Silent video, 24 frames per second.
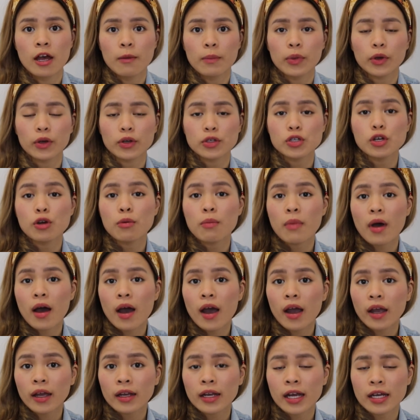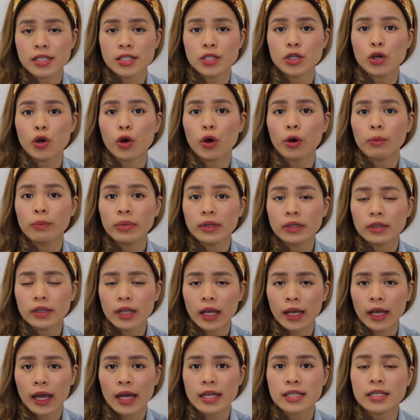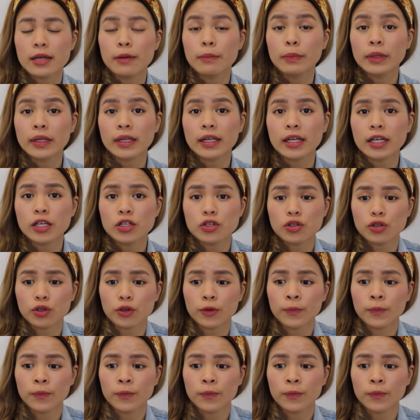because your mind has your like has the ability to